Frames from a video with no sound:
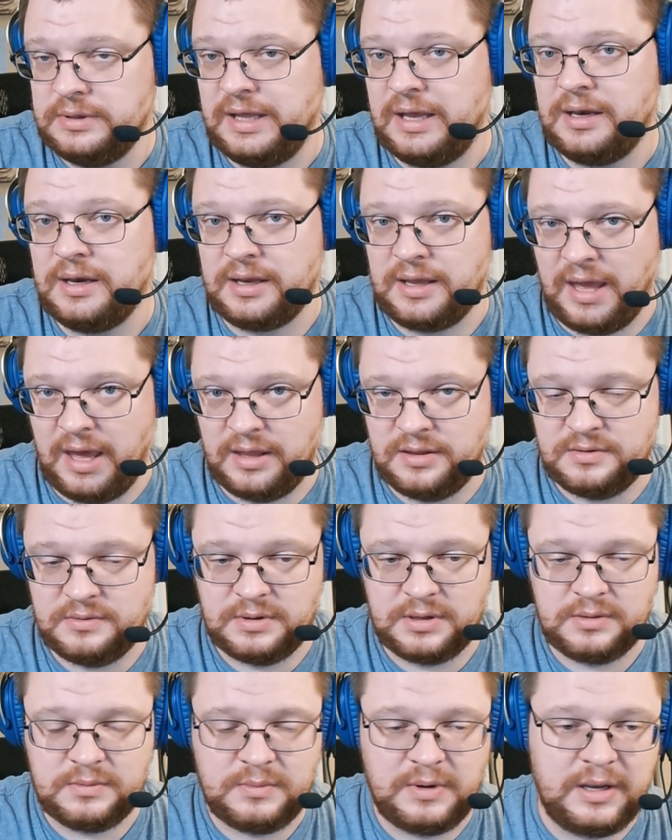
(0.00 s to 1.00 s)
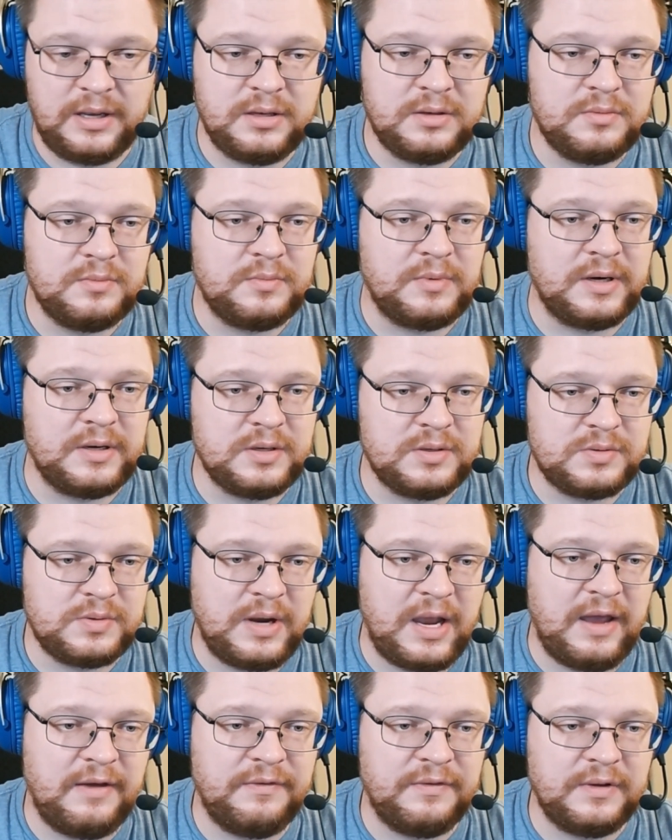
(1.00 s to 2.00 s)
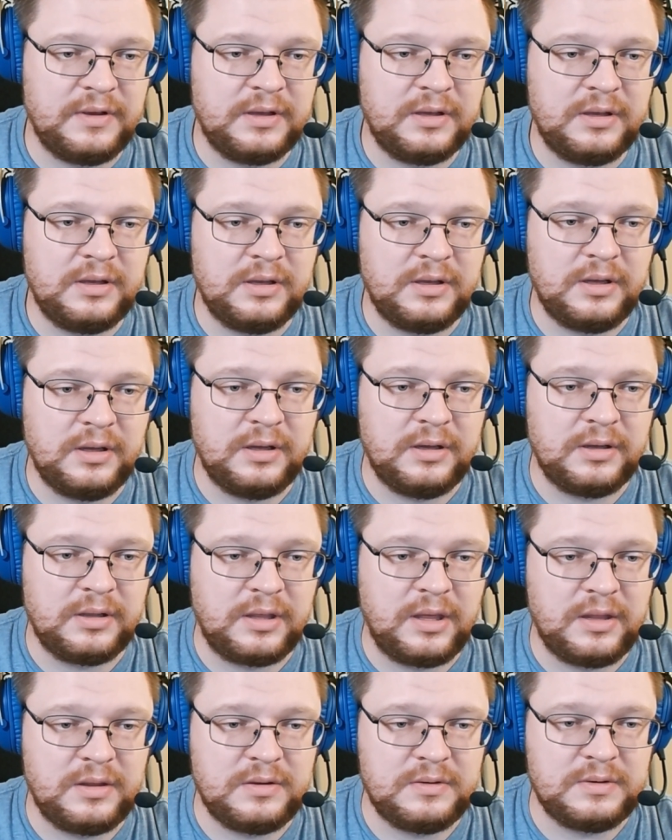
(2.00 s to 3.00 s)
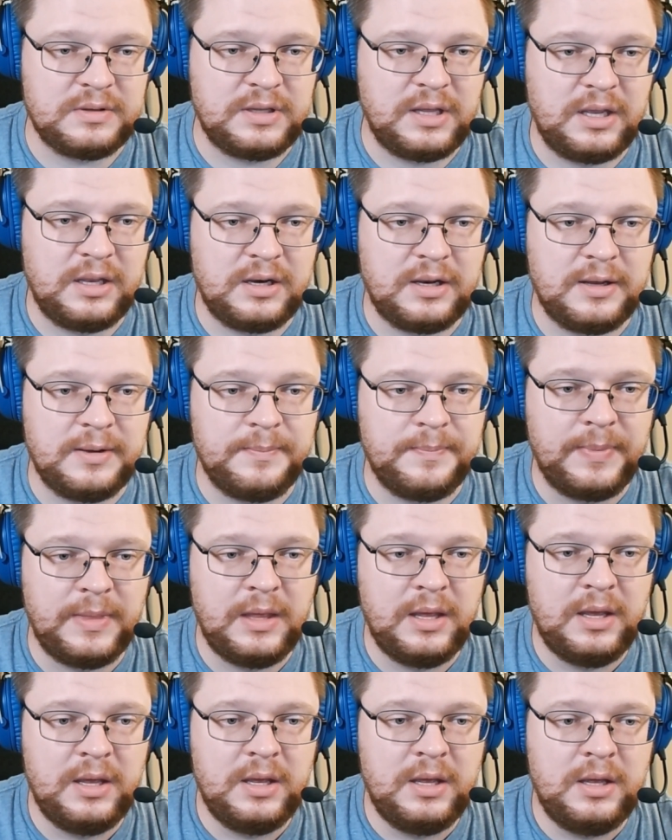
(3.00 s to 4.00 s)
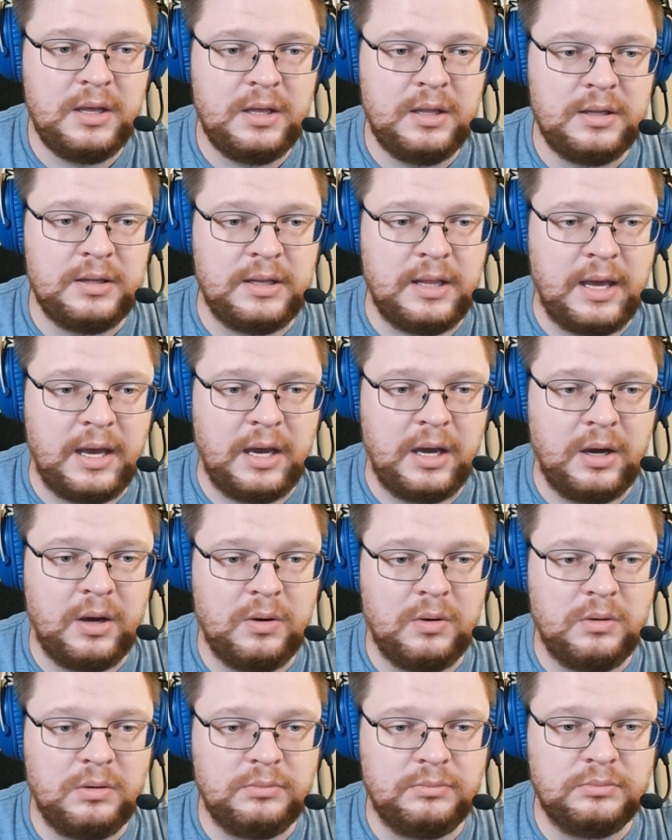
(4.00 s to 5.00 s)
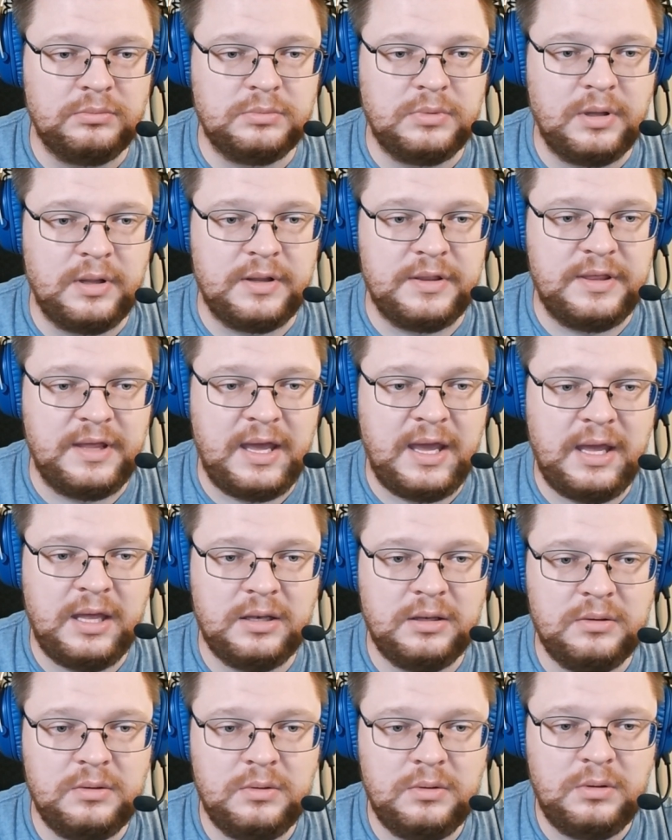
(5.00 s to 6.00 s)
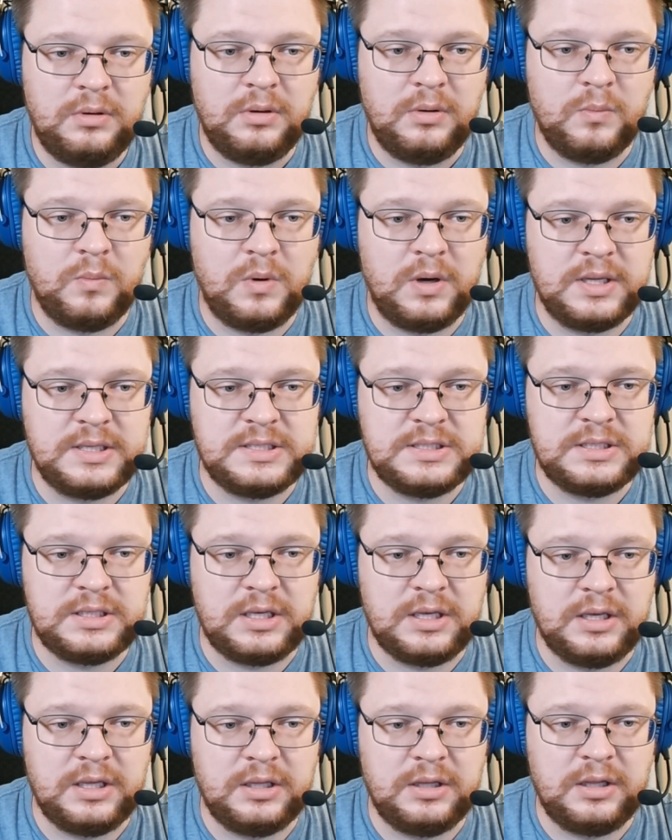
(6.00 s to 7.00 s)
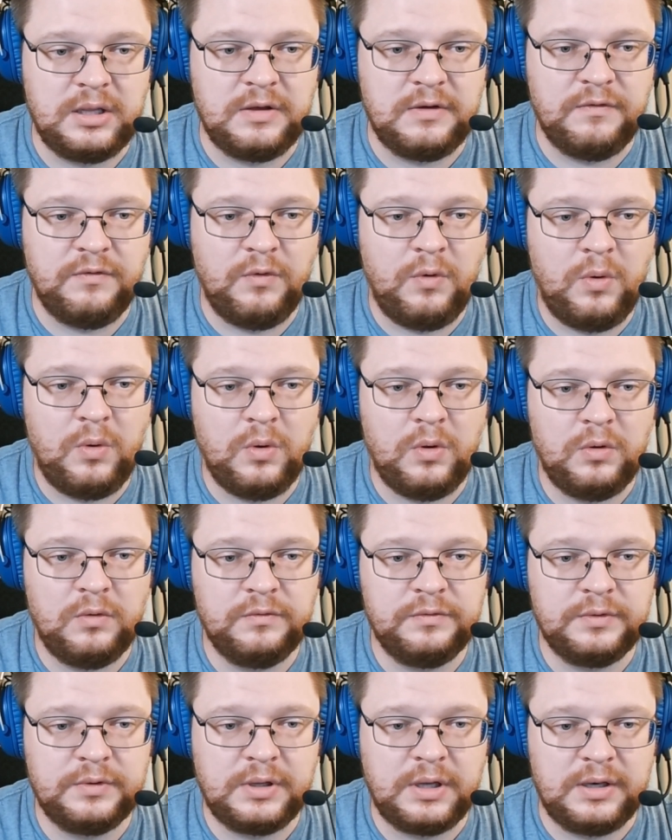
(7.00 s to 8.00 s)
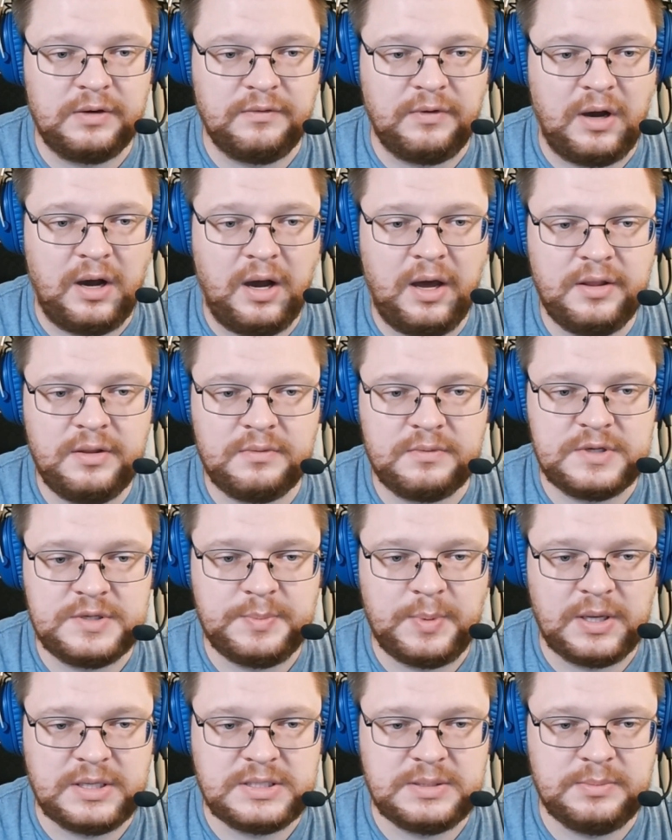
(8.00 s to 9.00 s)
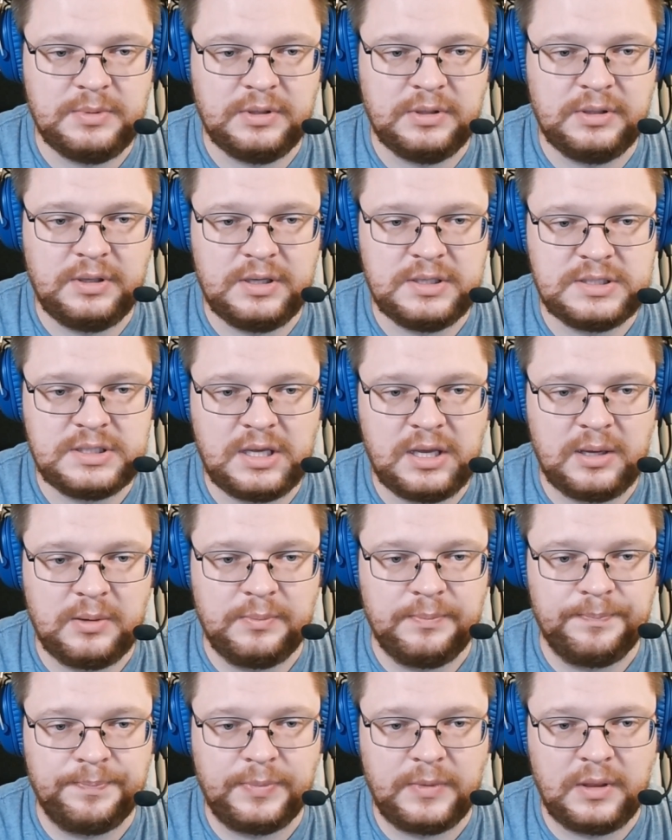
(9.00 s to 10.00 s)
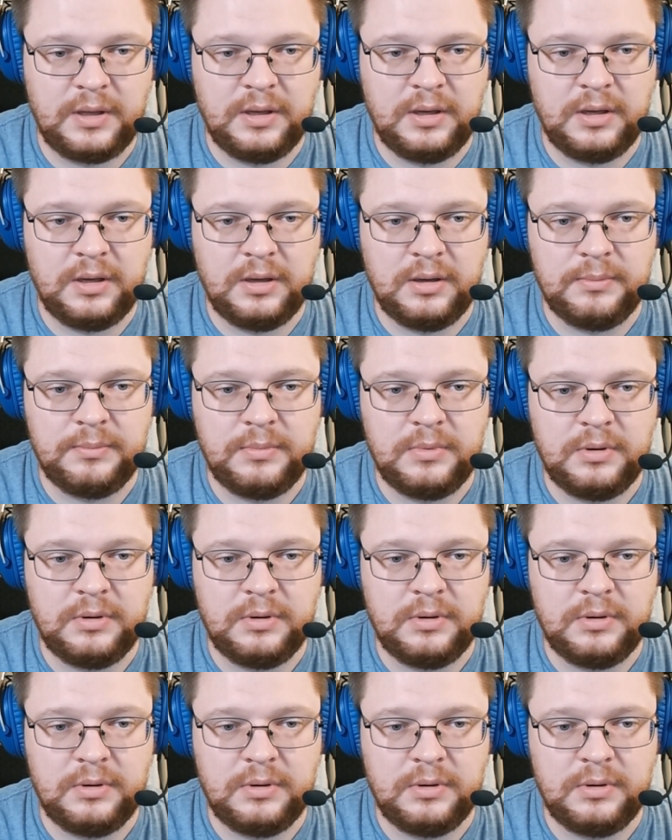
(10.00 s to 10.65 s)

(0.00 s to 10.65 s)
data gathering, right? Running traffic, uh, gathering data. Now, then once it evolved, kind of other responsibilities came uh,